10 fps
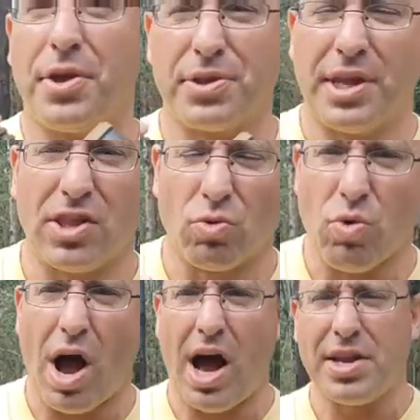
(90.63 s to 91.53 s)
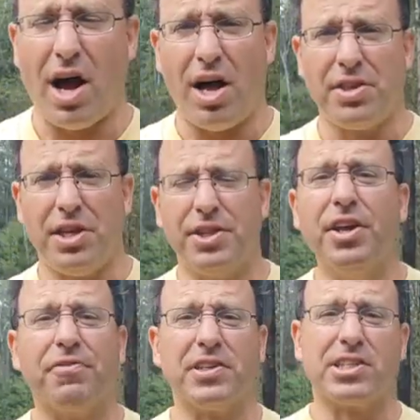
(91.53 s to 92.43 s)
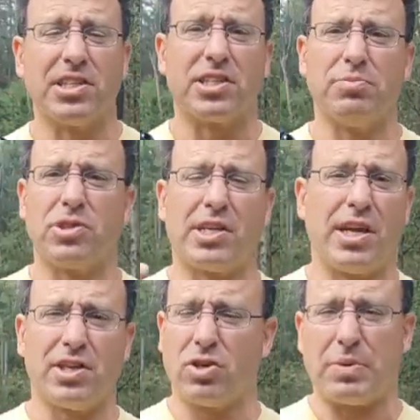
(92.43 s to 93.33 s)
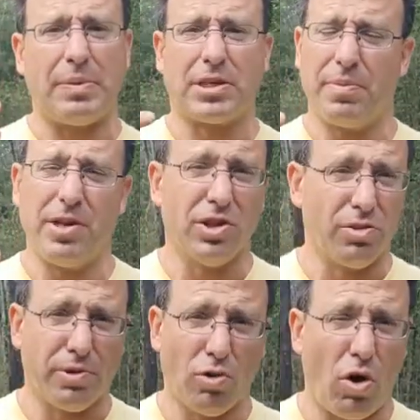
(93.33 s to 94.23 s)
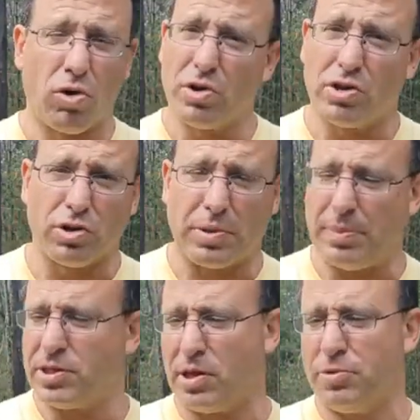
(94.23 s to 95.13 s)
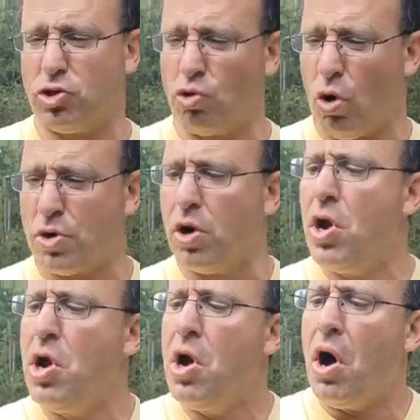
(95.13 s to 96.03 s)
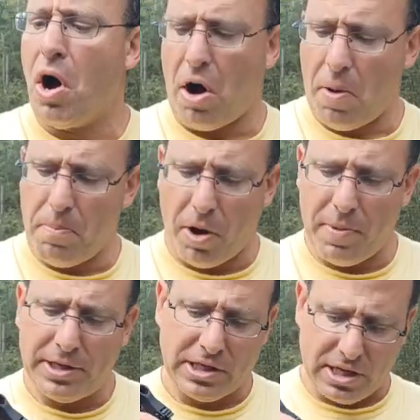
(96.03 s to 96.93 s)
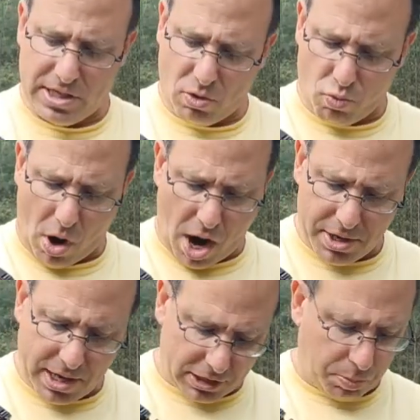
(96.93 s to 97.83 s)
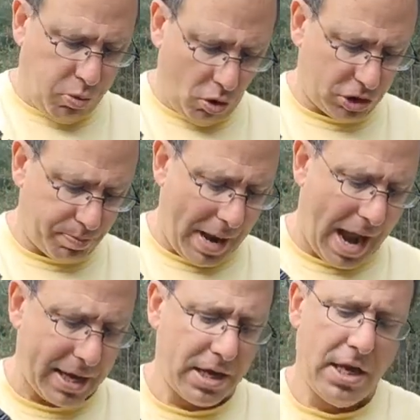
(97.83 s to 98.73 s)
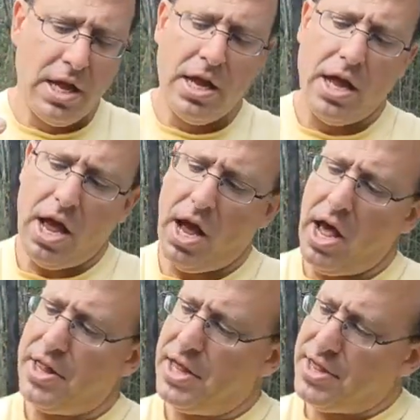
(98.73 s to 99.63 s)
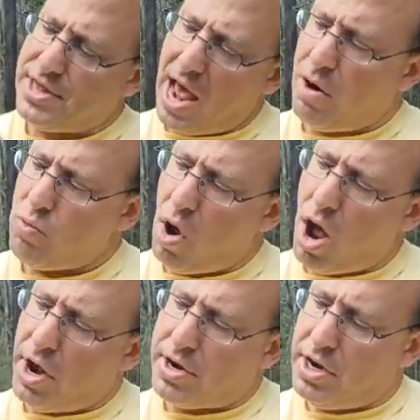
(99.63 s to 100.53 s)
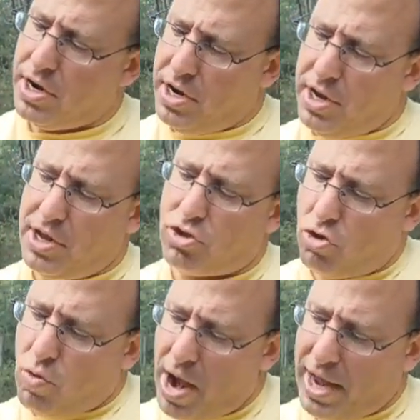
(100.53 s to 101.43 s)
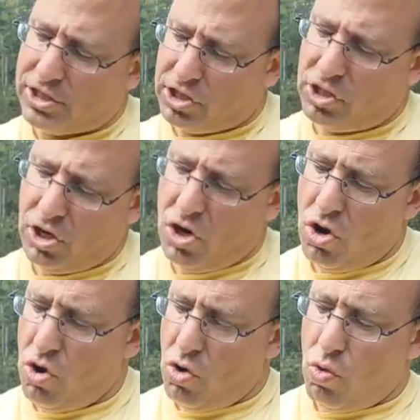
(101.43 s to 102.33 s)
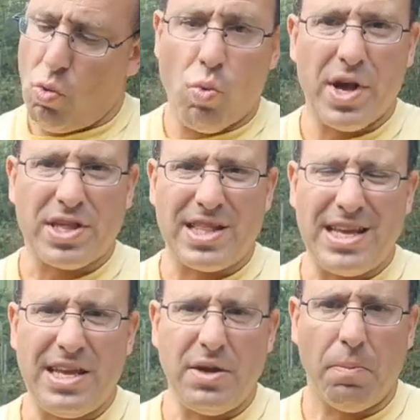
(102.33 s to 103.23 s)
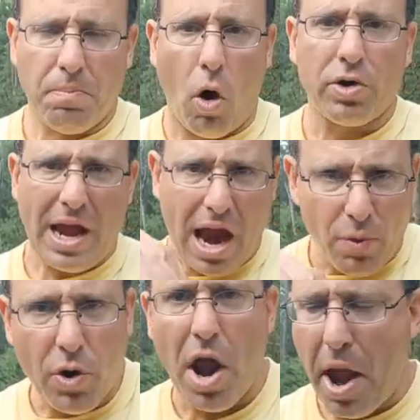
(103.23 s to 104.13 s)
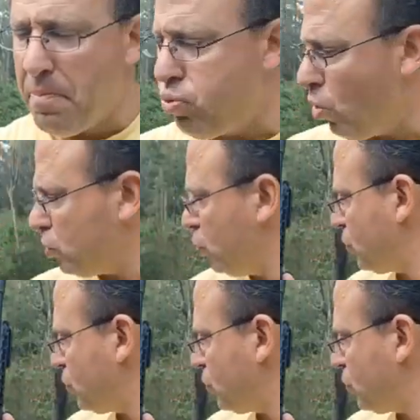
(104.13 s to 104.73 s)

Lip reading: Now the rod on different systems sometimes can be a little bit longer, sometimes it can be shorter, but basically the rod gets pushed back, and then that rod interacts with the bolt carrier and pushes